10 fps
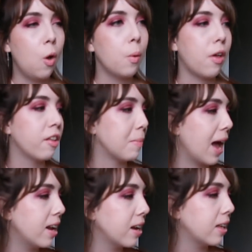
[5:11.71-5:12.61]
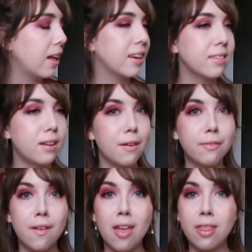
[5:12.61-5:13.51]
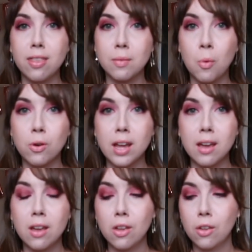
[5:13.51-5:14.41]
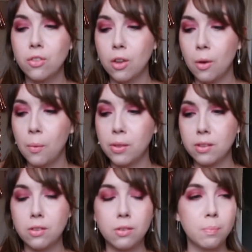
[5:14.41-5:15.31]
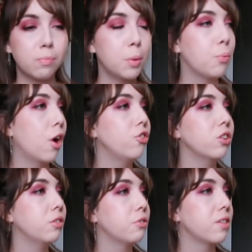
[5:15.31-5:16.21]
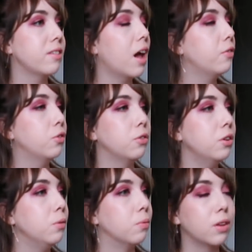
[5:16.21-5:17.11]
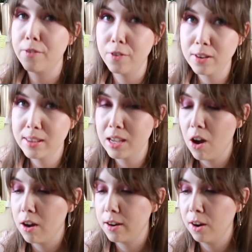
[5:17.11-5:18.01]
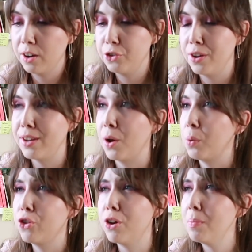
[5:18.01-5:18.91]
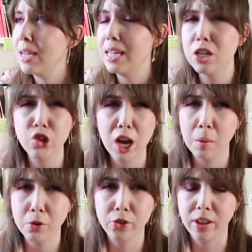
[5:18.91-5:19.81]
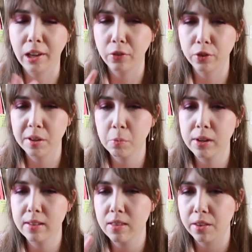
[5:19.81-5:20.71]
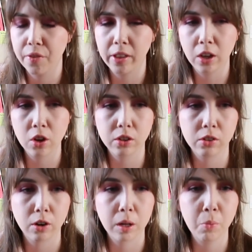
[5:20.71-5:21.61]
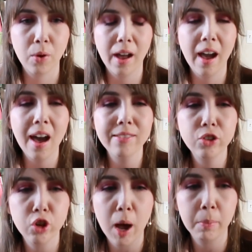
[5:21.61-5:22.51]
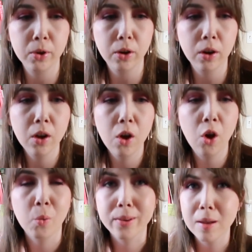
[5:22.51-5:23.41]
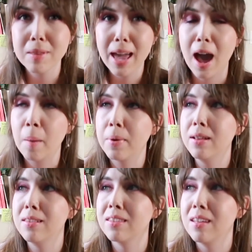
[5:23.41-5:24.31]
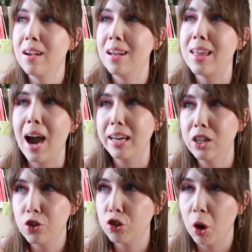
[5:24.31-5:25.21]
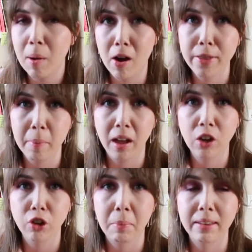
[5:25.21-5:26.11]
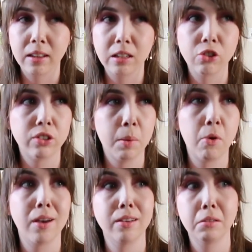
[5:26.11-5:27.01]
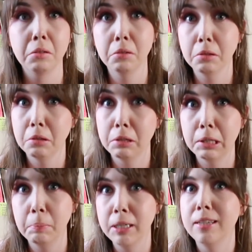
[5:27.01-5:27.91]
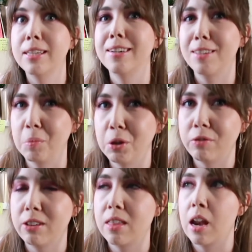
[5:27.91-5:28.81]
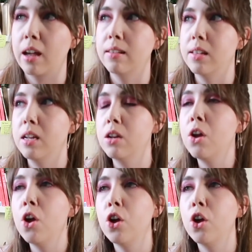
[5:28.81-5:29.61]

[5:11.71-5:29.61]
with all of my editing client stuff this morning, so this is the project for this afternoon. first thing on our agenda, we're jumping into chapter 6. For some reason, this felt like a good starting point. I have a chapter where something happens that I didn't show it on the page. I basically just summarized, and then this happened, and then I skipped over to the next scene.